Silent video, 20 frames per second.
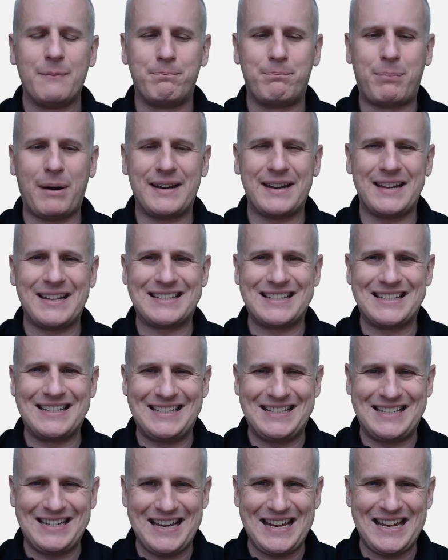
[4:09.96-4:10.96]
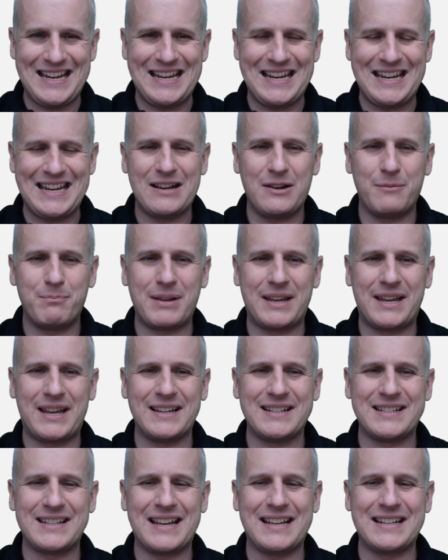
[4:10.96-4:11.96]
But it's D
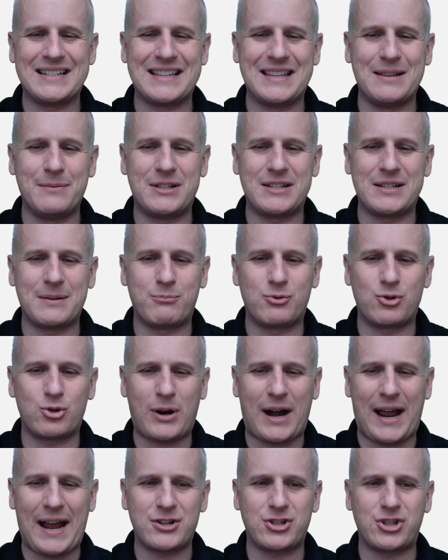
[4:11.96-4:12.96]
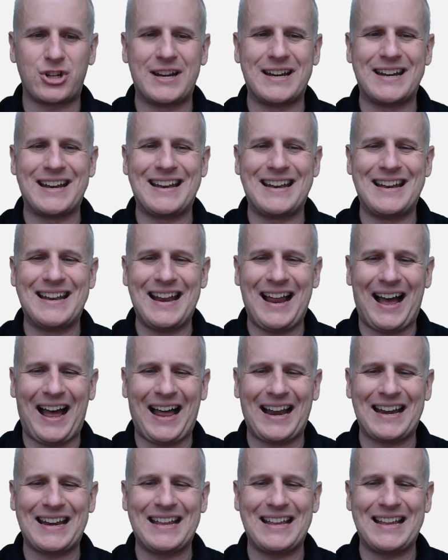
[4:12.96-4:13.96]
because it's the subtraction,
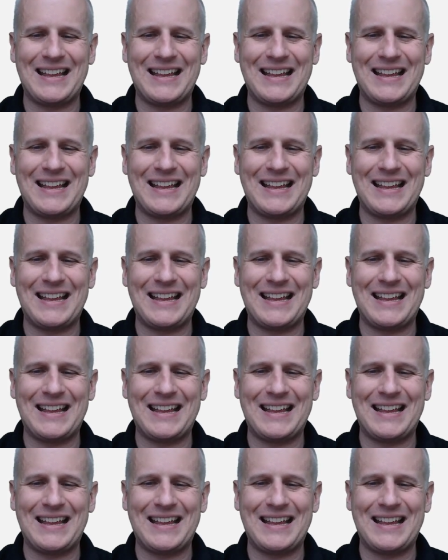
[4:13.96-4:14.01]
not